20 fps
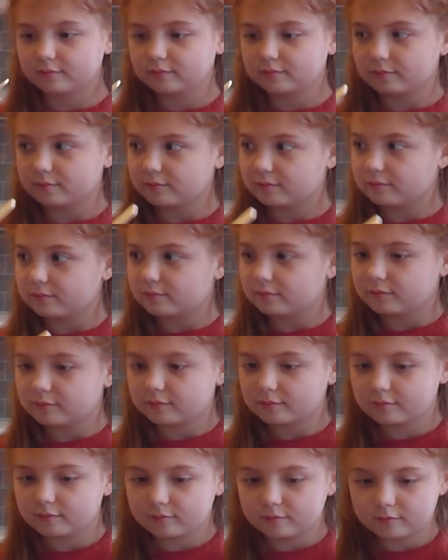
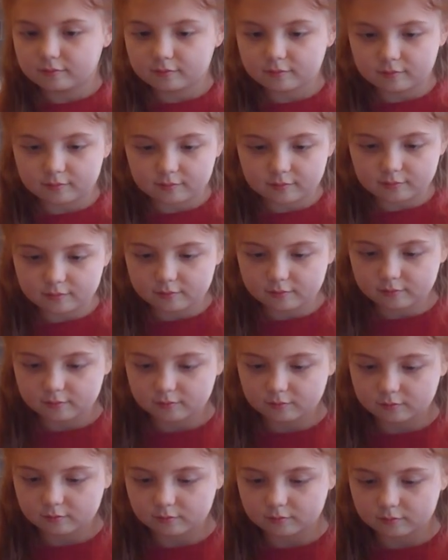
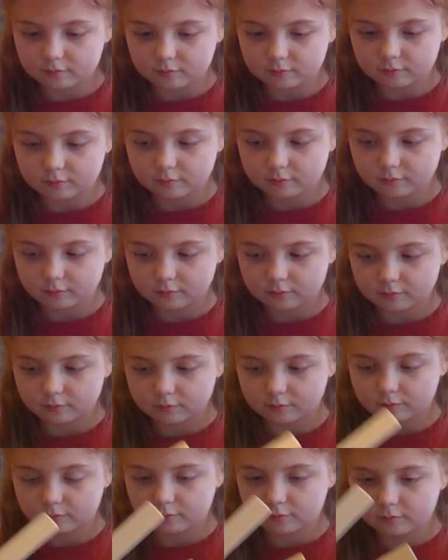
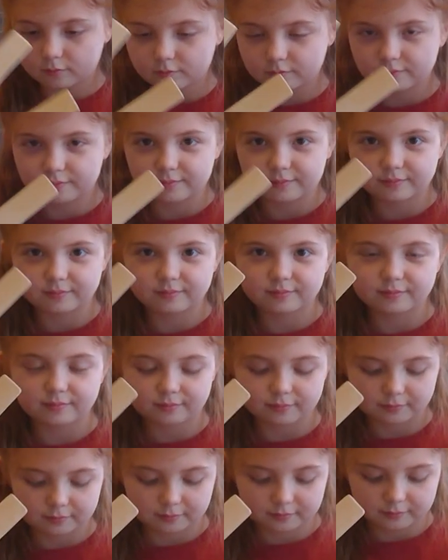
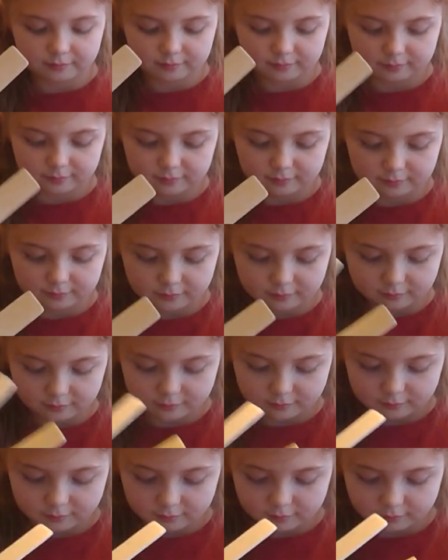
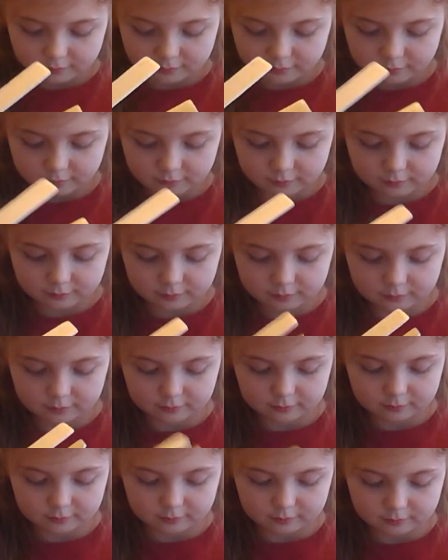
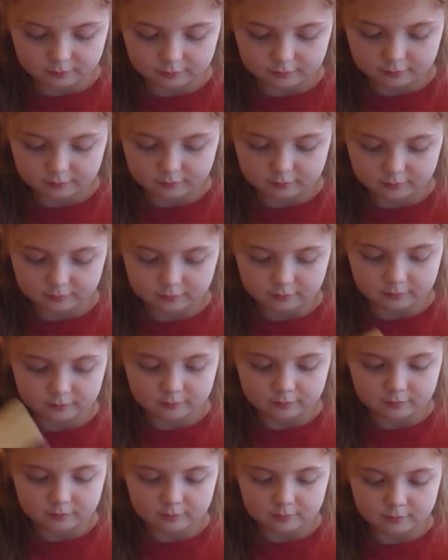
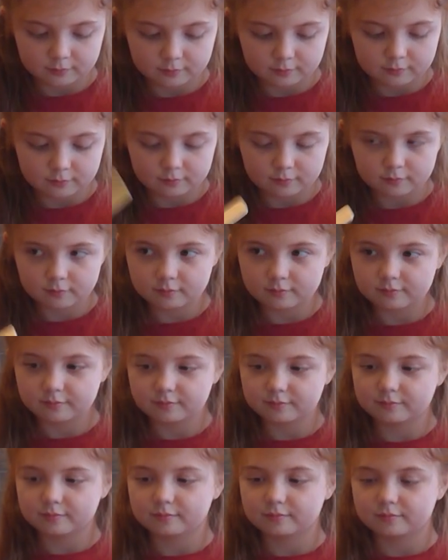This person isn't speaking.